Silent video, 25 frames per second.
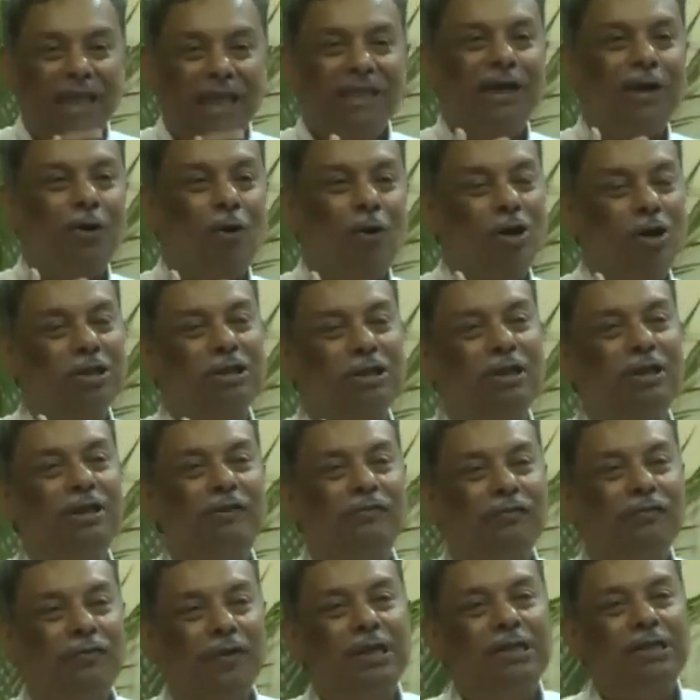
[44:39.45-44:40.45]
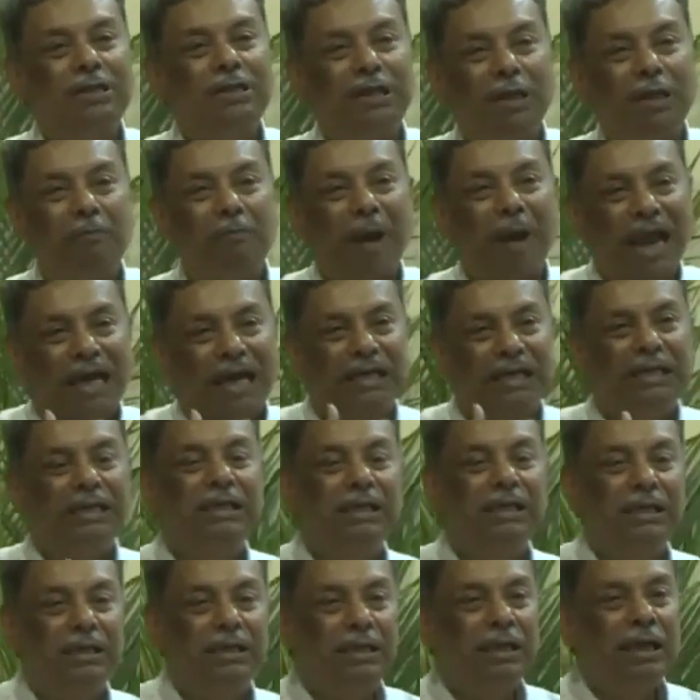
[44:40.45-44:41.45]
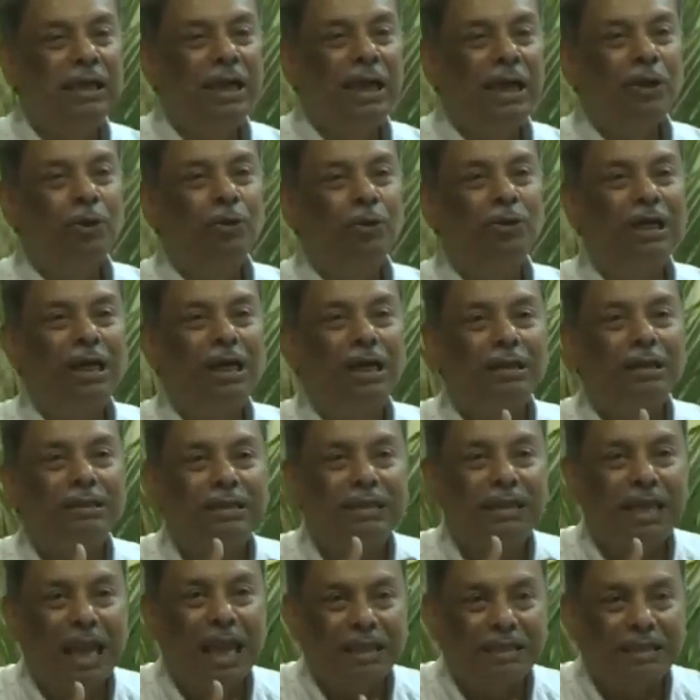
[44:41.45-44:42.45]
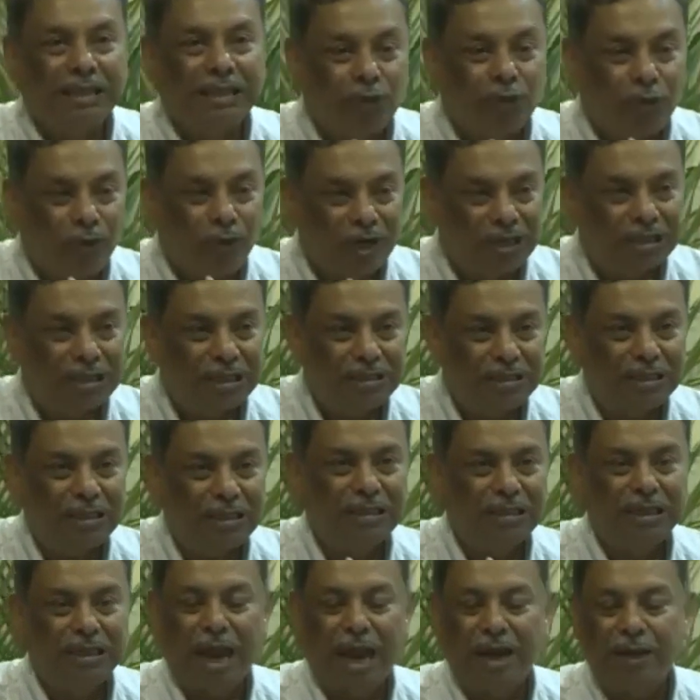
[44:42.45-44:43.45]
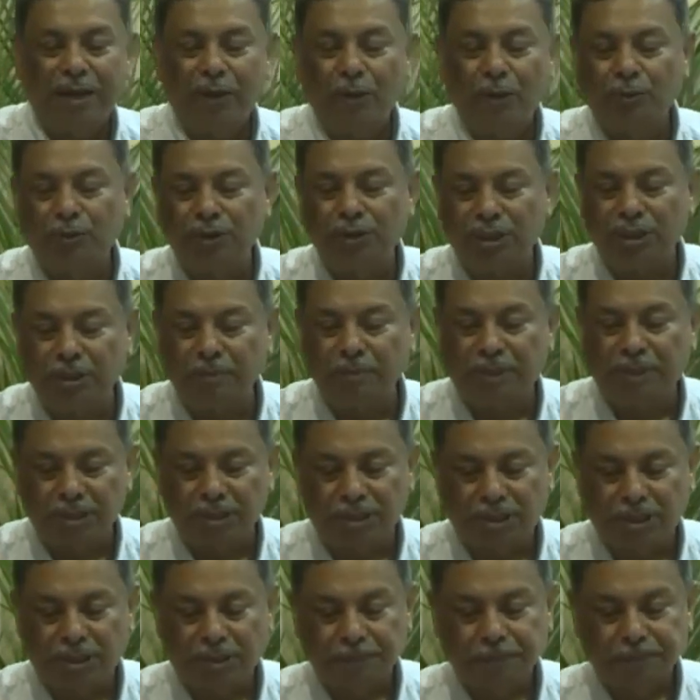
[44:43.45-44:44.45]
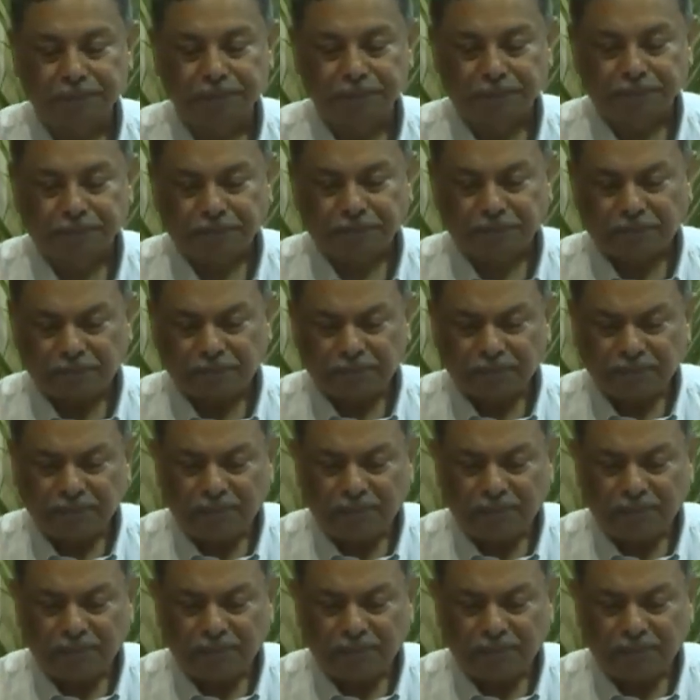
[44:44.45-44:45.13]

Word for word: make the causal inferencing practical to the situations and scenarios which emerge.